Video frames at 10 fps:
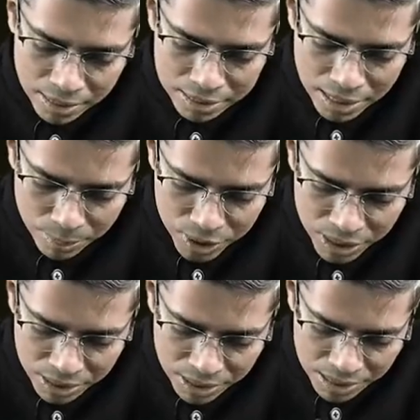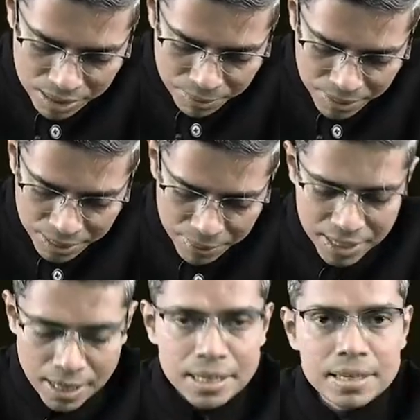consumption is
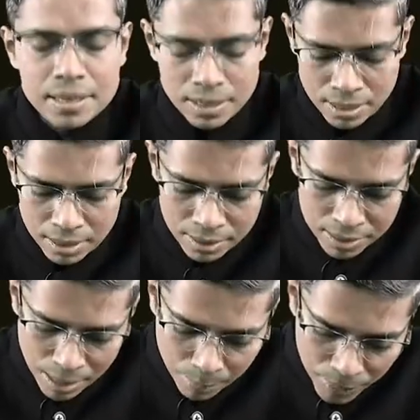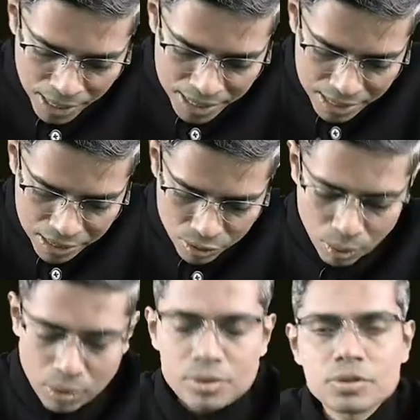very high. Supply is
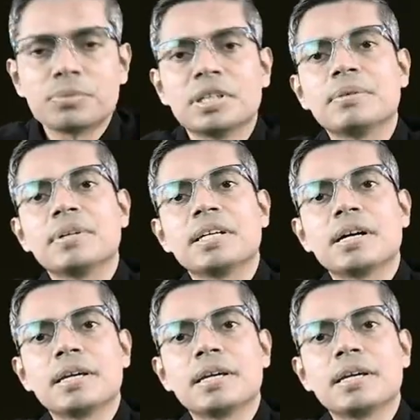also very